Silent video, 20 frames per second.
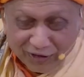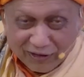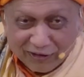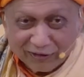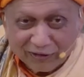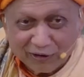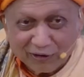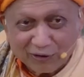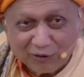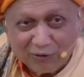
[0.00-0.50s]

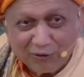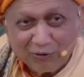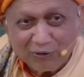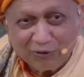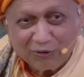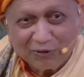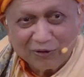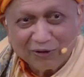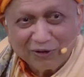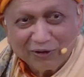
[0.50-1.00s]
We shall
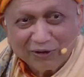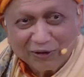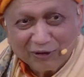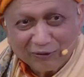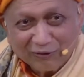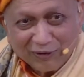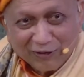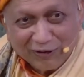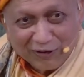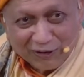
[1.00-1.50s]

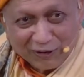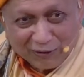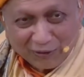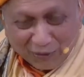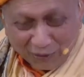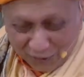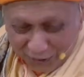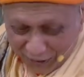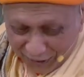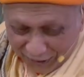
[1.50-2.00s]
conclude with the